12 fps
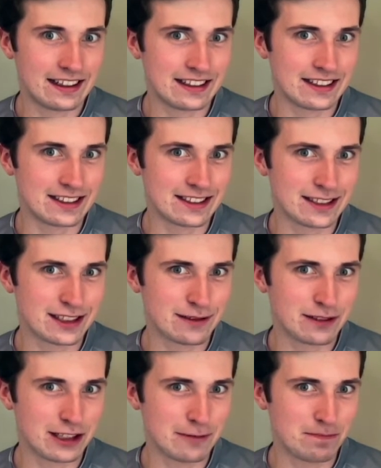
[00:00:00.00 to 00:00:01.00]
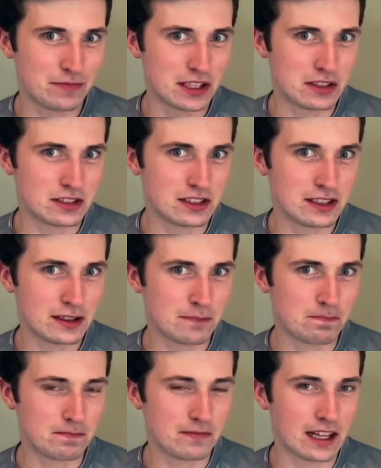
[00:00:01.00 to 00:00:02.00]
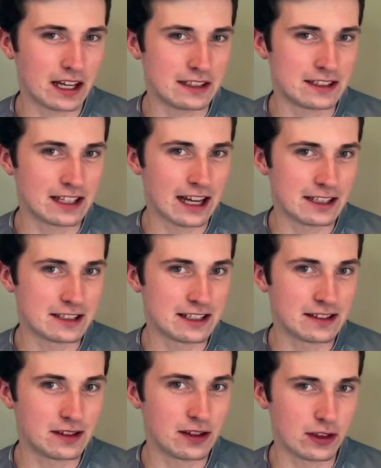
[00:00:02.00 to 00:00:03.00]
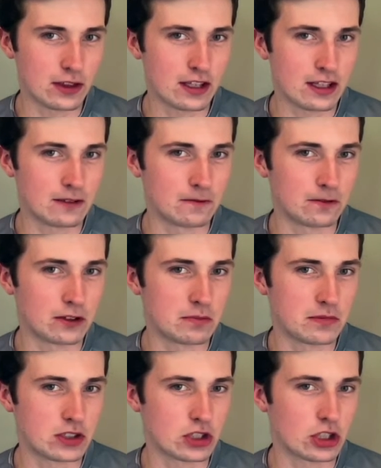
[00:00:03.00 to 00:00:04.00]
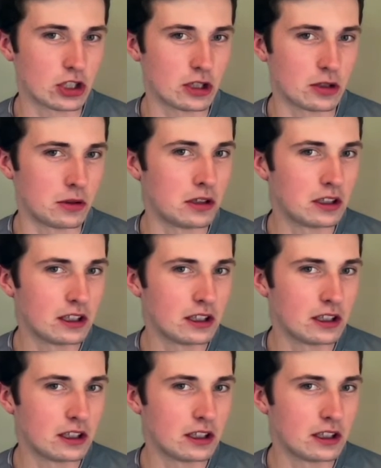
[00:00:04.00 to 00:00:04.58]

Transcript: It's you see the I did the thing from the show.